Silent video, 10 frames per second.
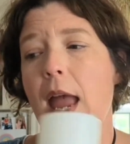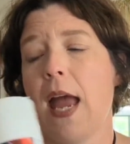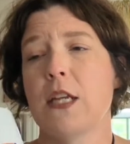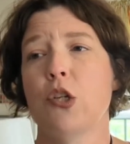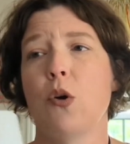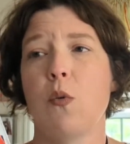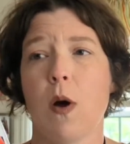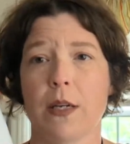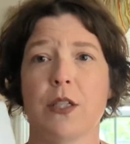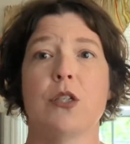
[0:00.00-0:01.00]
And you'll
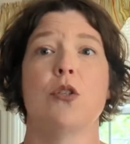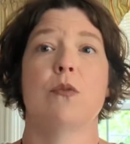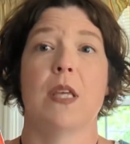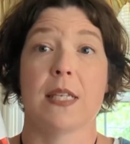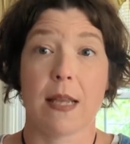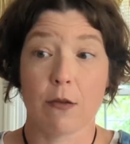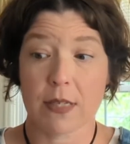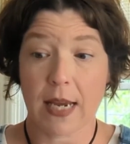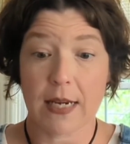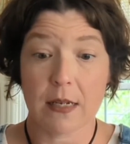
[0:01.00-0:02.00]
want to do this
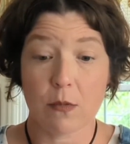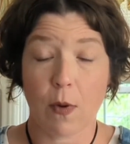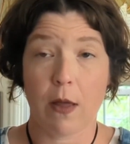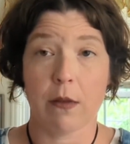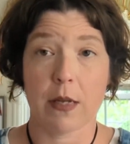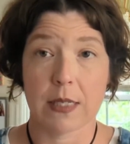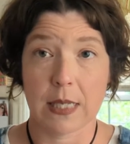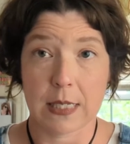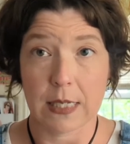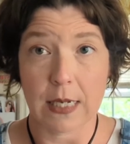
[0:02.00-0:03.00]
outside as well because
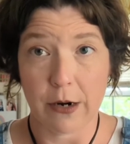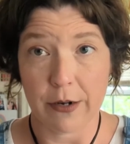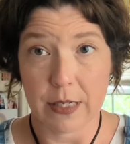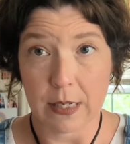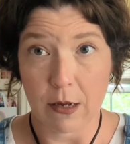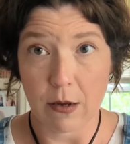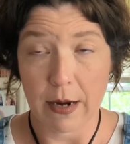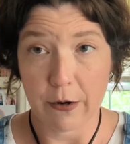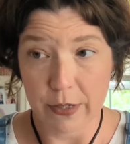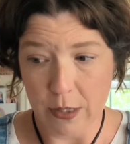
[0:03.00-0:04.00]
this is
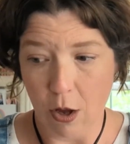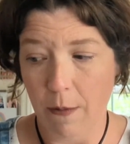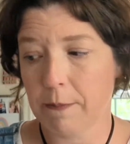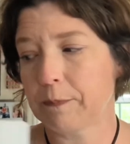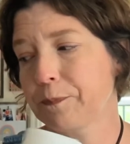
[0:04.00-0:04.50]
aerosol.